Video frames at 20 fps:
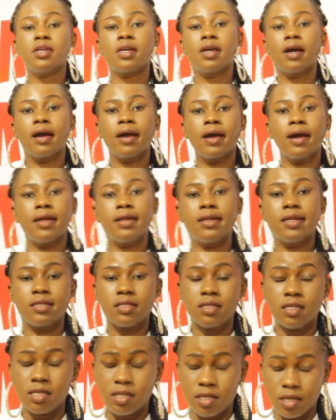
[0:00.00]
them the kind
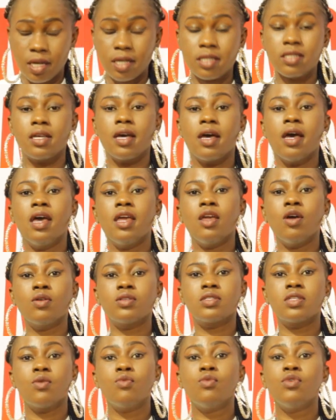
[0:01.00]
destiny's natural. And
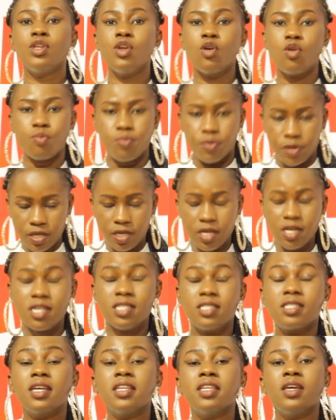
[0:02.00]
you say who you be.
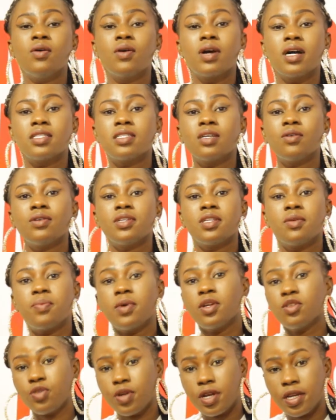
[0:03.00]
Send you can say what the
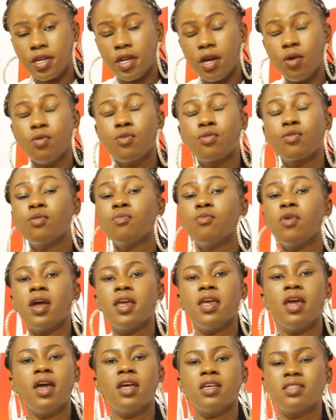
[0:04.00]
patron oh chroma.
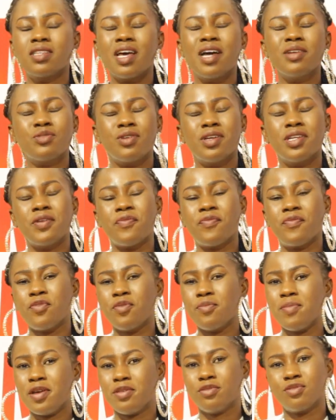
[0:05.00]
Yeah, so I train the
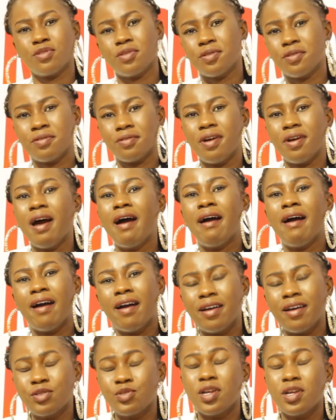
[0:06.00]
phone bear son.
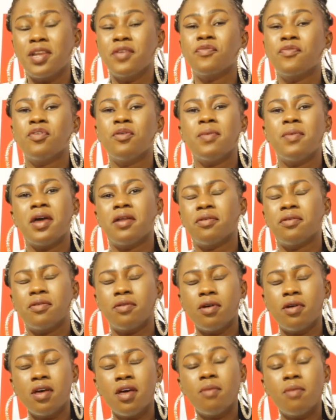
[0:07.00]
Ah, train the phone bear
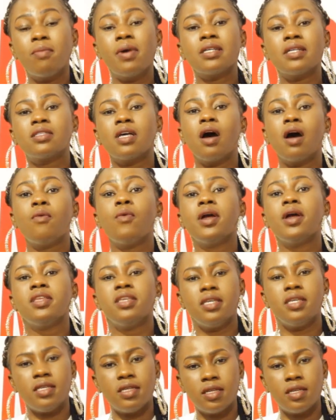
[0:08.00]
no. Master, when
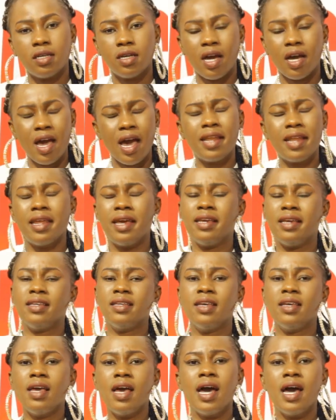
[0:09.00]
you add a
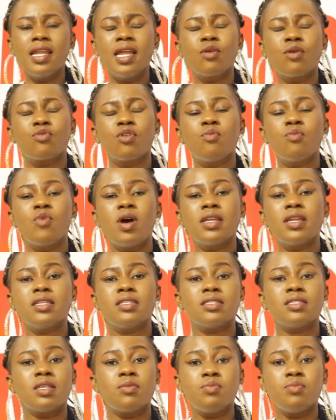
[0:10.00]
and a chroma, they
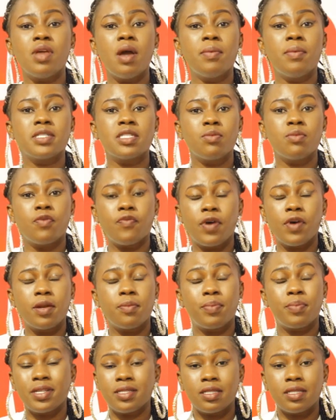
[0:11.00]
just be able to find a
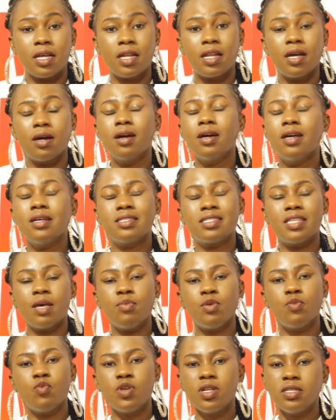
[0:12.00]
person and say
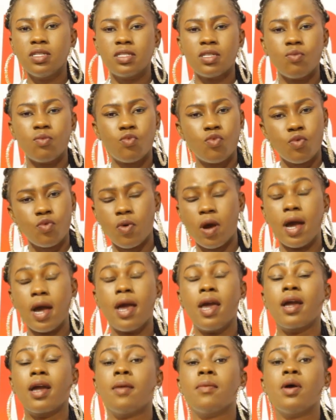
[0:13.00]
be moody in some who are
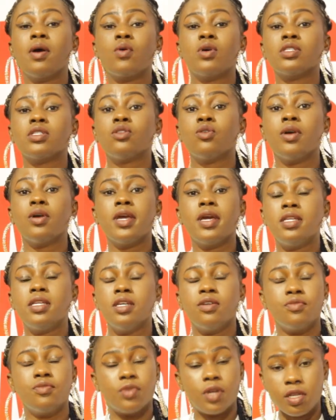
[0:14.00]
a camera was the oil
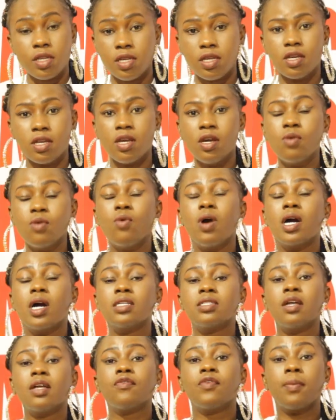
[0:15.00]
the entry ye. One
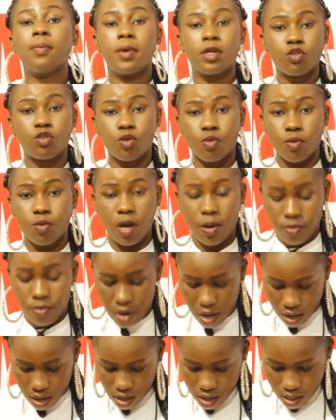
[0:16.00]
was on for patrol a
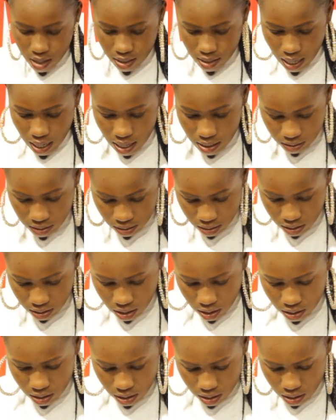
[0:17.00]
bra. Now, send
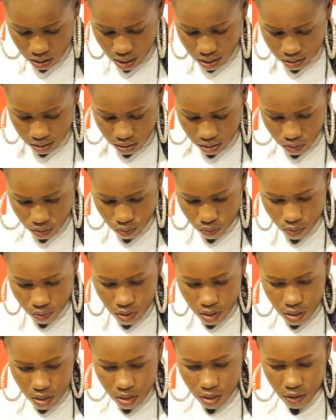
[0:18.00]
the idea, sino.
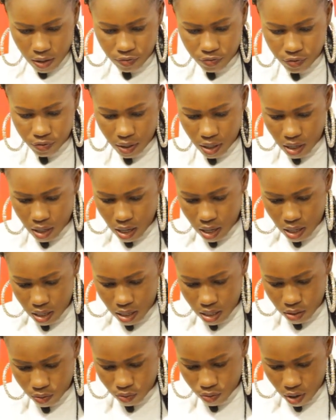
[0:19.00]
Young share
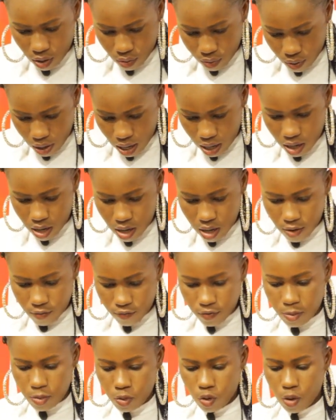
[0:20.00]
and the cra.
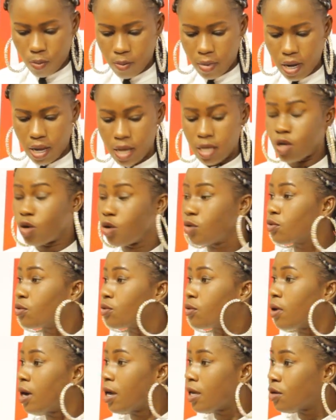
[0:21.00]
Fabi comma, a yo
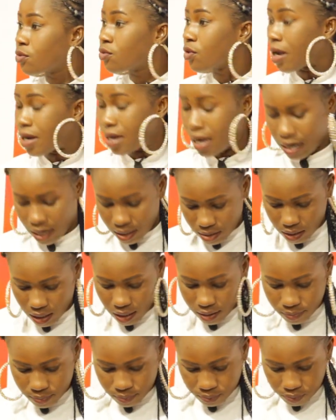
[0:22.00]
no, I am cra nankasa.